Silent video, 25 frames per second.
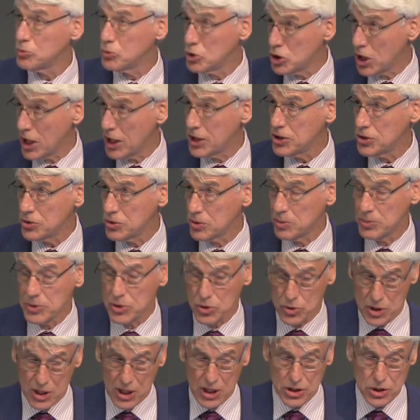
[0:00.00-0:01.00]
change or
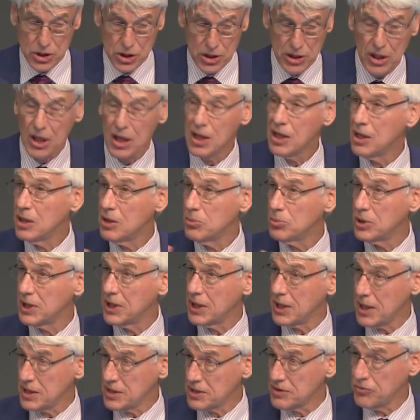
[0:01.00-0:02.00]
mutation, but
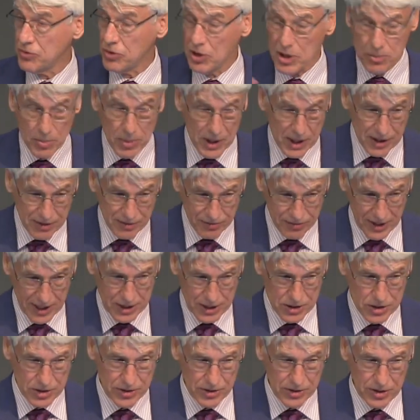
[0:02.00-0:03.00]
it has a very big
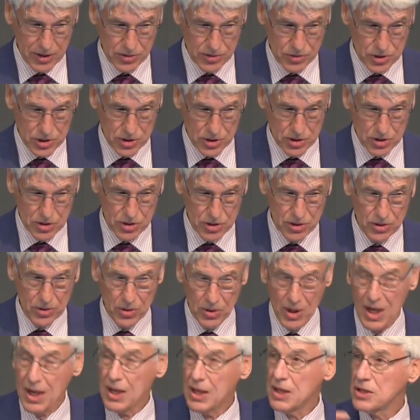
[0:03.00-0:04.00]
effect on those that
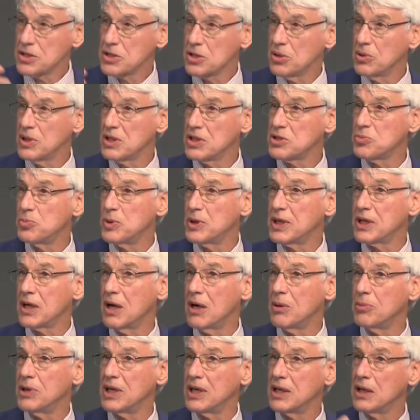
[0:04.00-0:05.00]
do. So it's
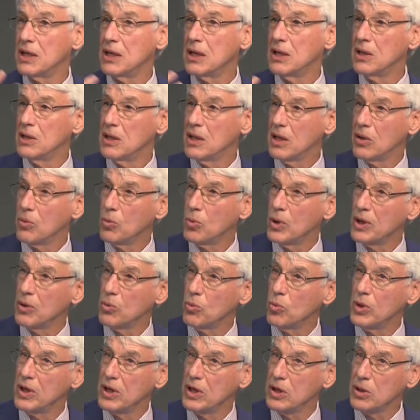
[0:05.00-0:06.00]
becoming,
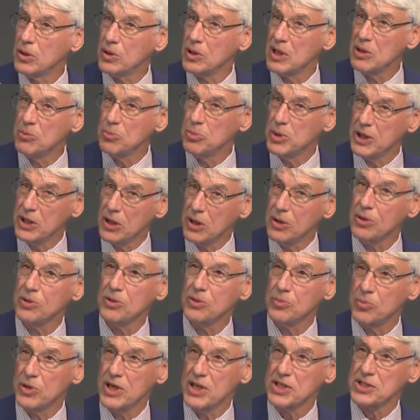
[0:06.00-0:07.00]
we're looking
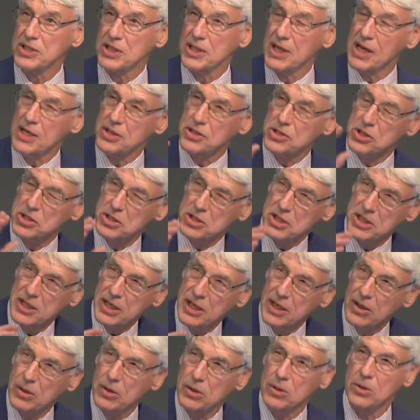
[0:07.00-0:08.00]
beyond breast cancer to
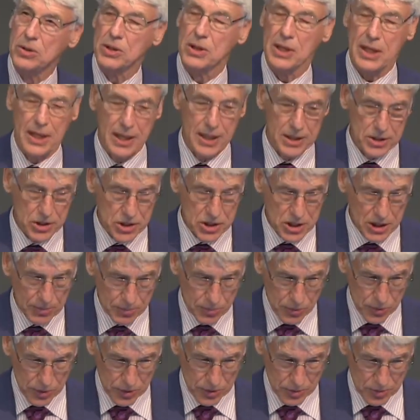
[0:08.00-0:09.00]
now look at
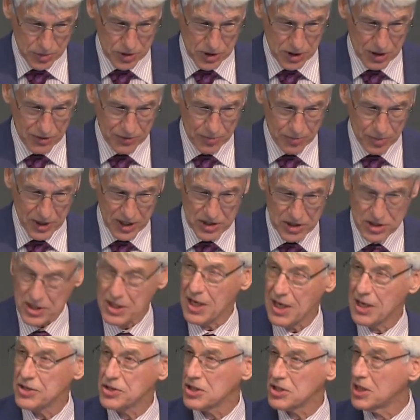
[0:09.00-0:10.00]
subgroups of breast
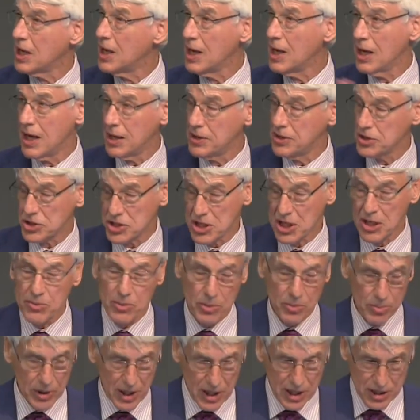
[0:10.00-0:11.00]
cancer. And the same
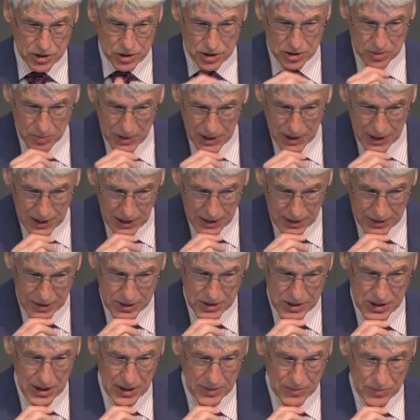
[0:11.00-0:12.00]
applies to many
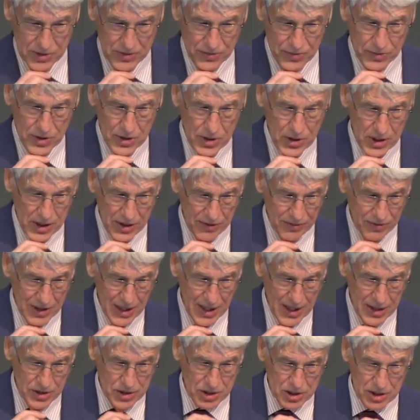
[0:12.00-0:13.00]
other types of
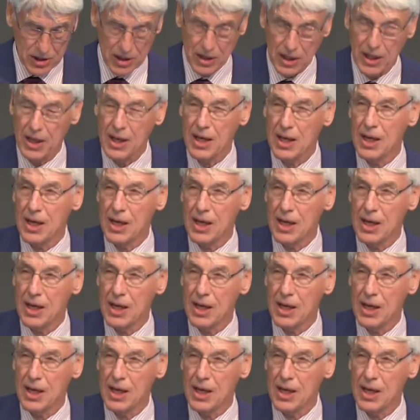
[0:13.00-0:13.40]
cancer.